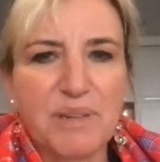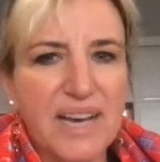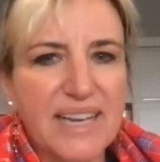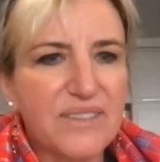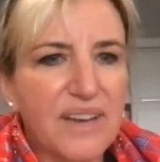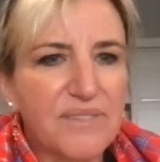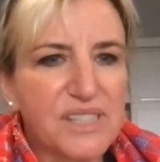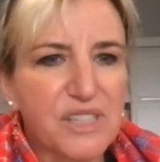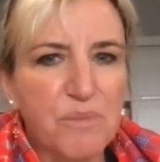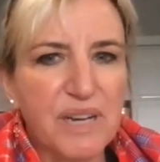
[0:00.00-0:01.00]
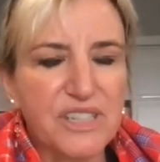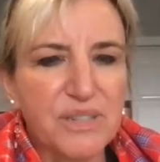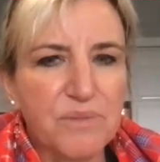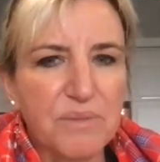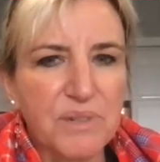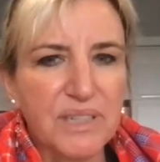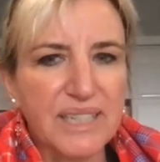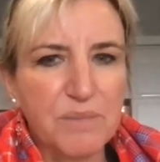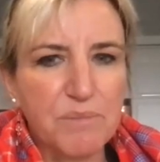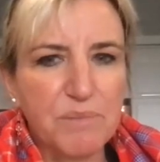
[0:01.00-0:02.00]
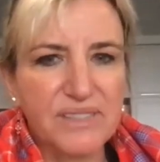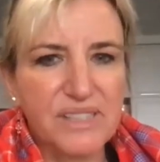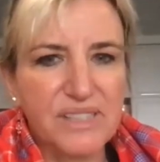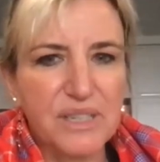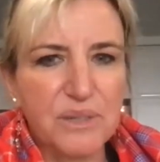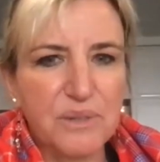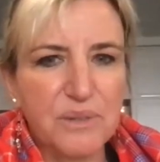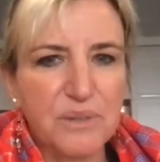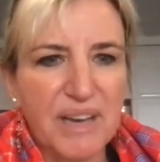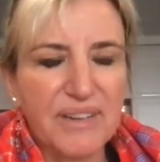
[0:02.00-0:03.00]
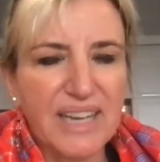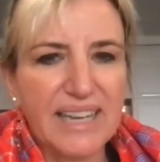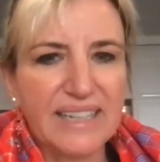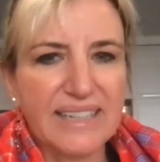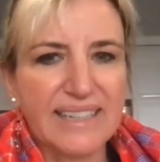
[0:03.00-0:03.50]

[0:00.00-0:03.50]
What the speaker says: why you love it so much and what really appeals to you about Kenya.